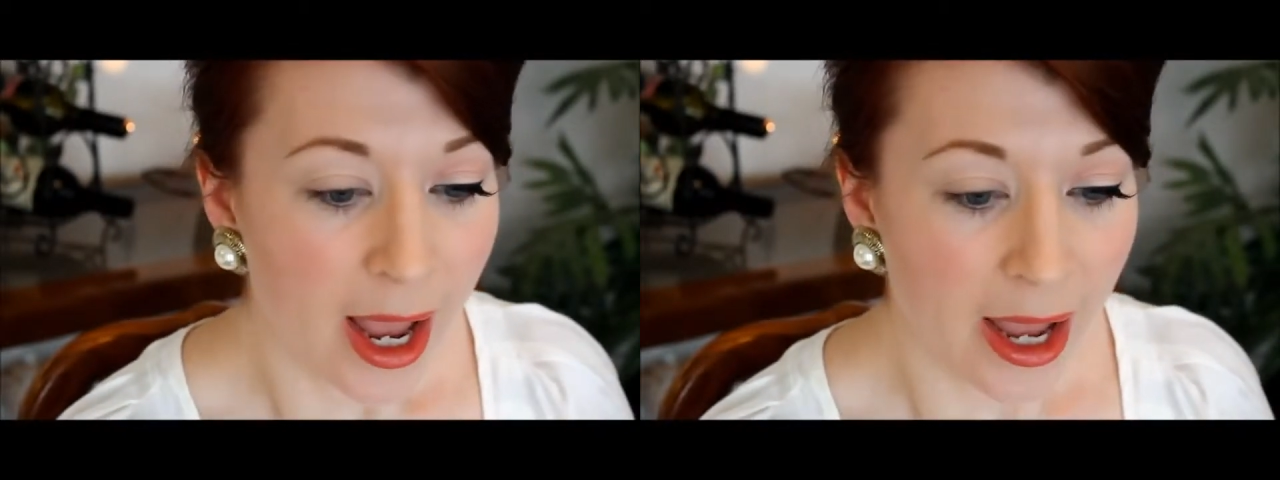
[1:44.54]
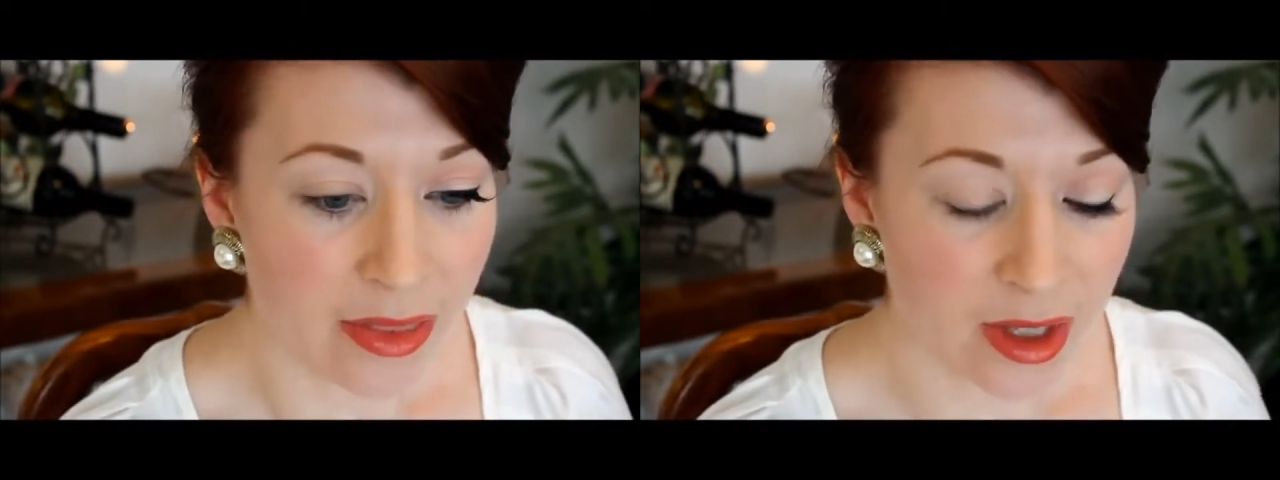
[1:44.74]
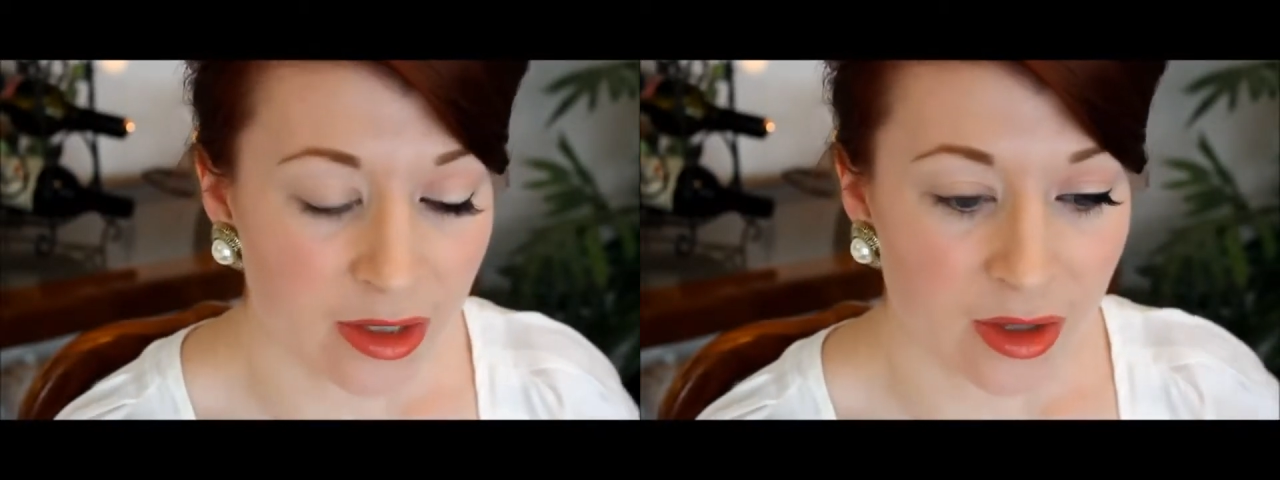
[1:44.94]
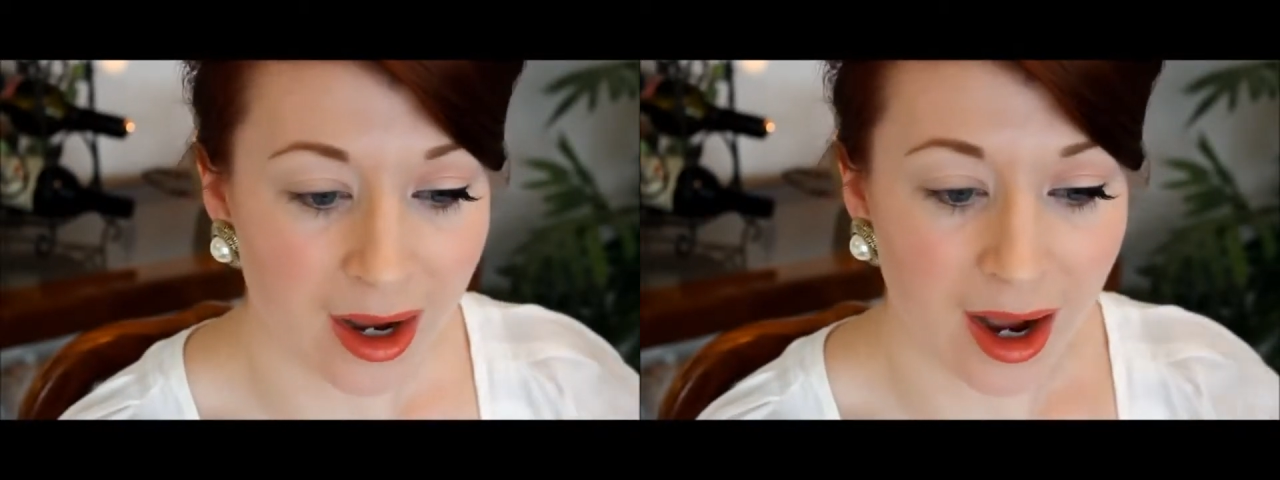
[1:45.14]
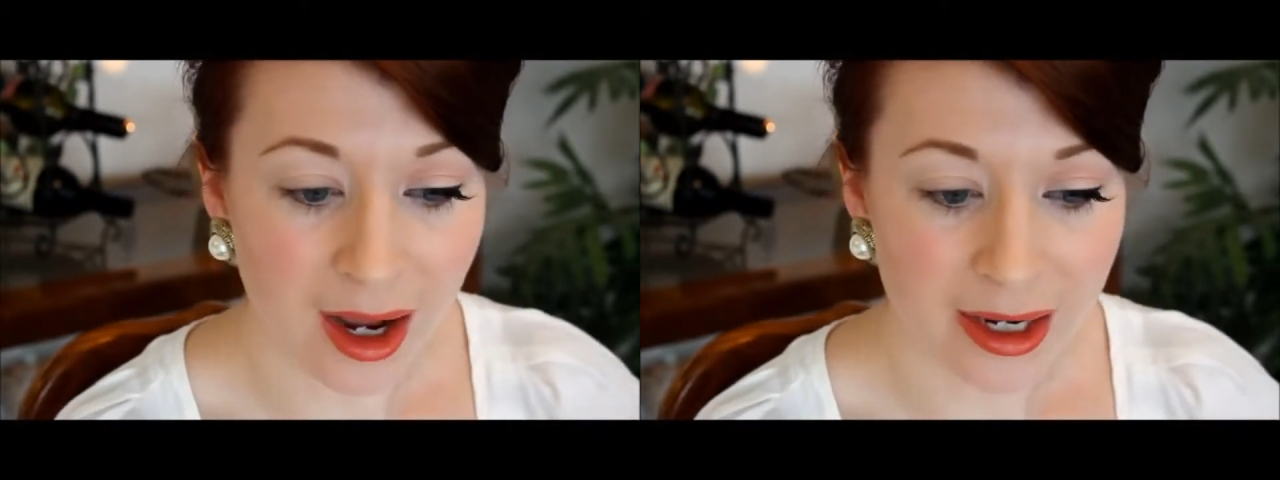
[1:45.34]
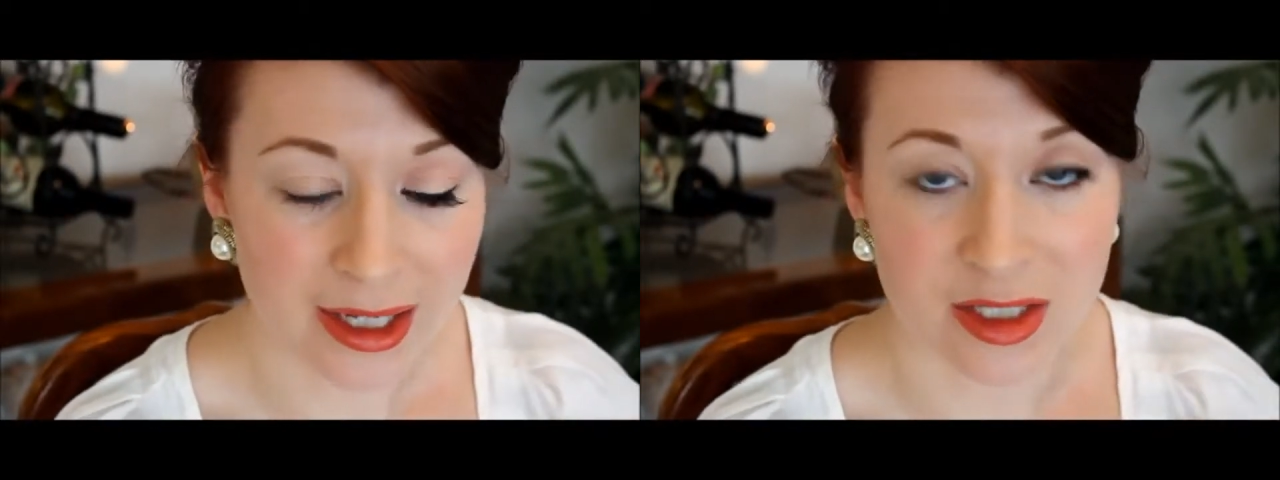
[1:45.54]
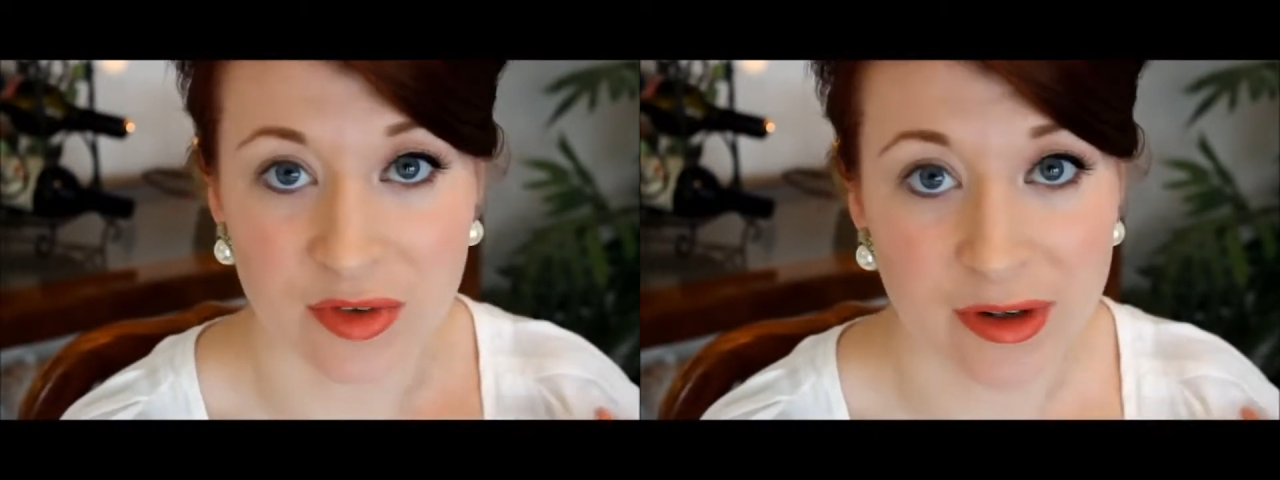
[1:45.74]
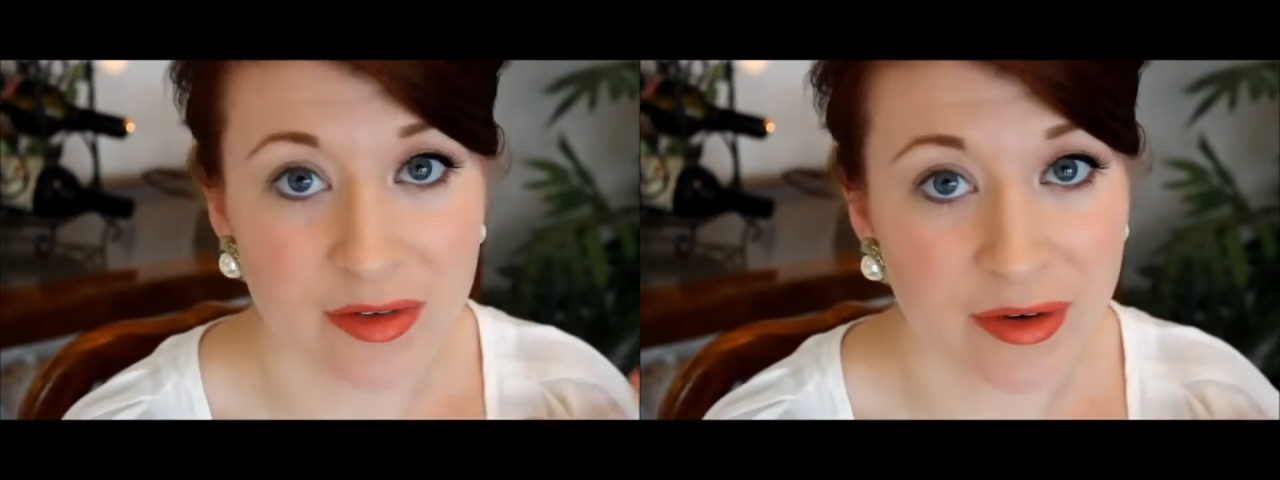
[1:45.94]
And then the eye is
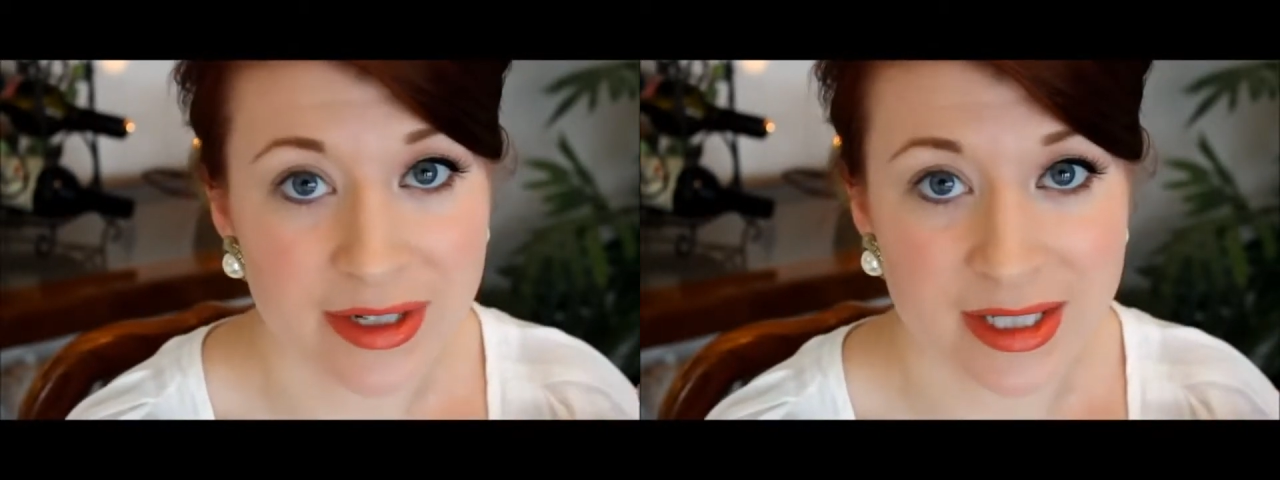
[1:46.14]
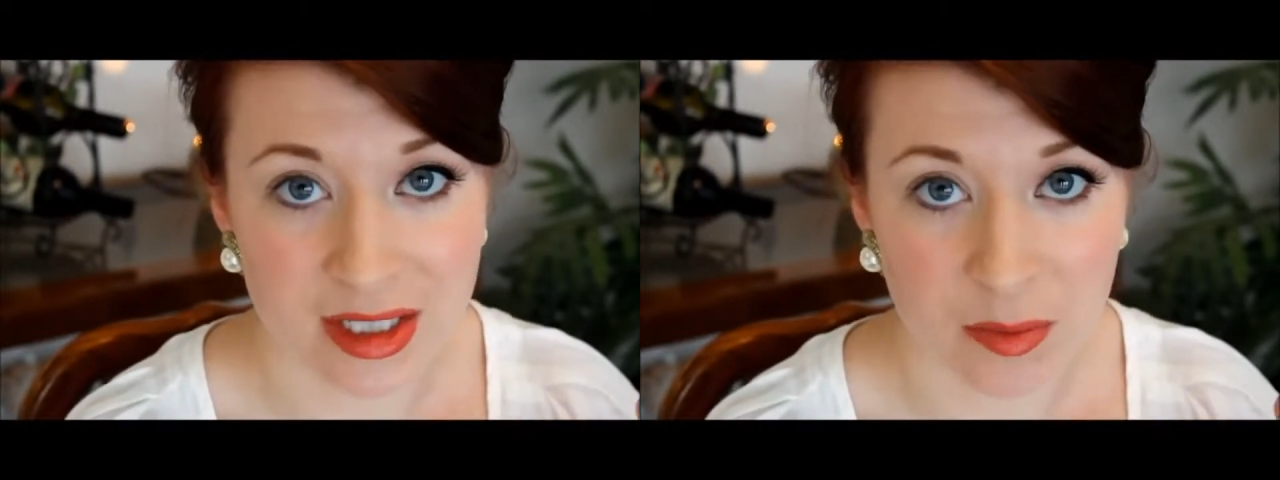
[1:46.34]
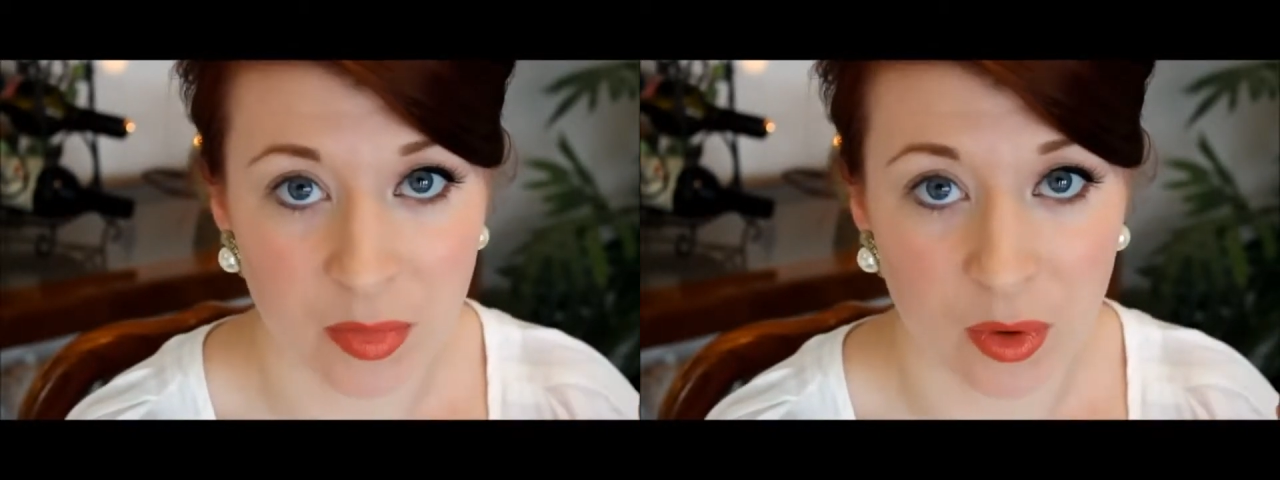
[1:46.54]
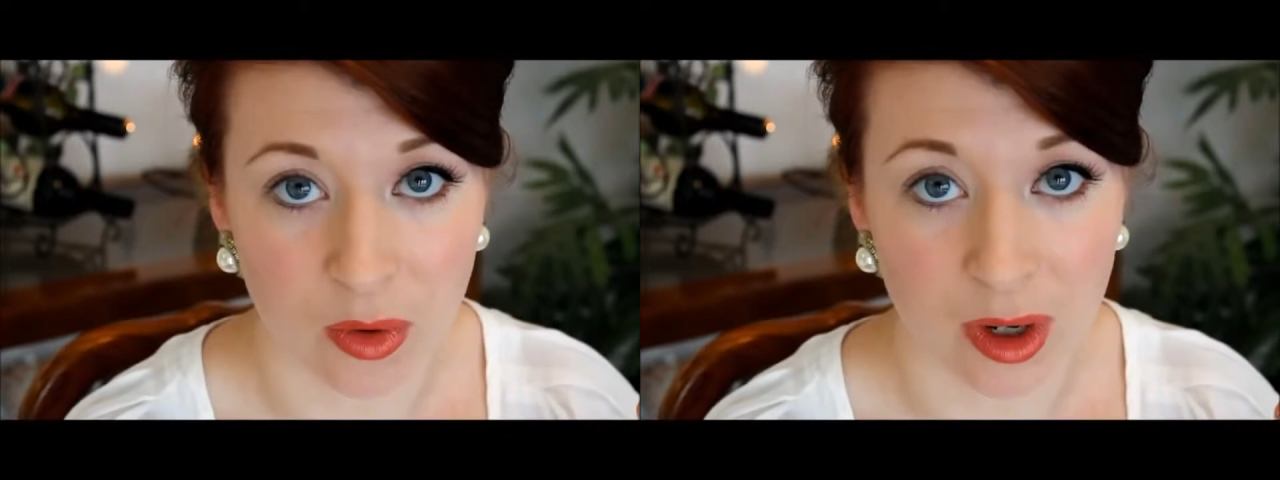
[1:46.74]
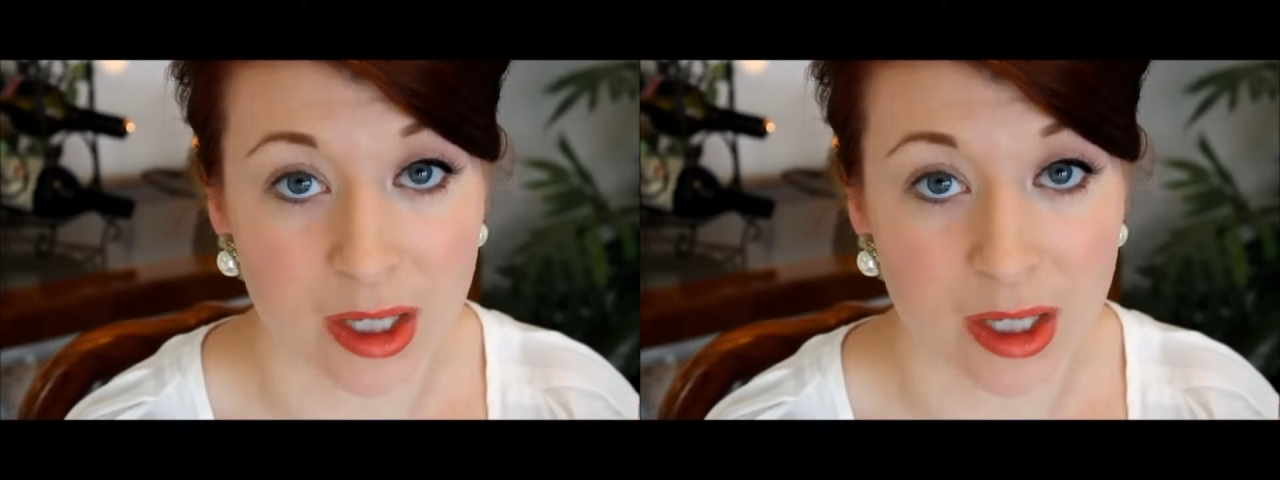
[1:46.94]
very, very simple,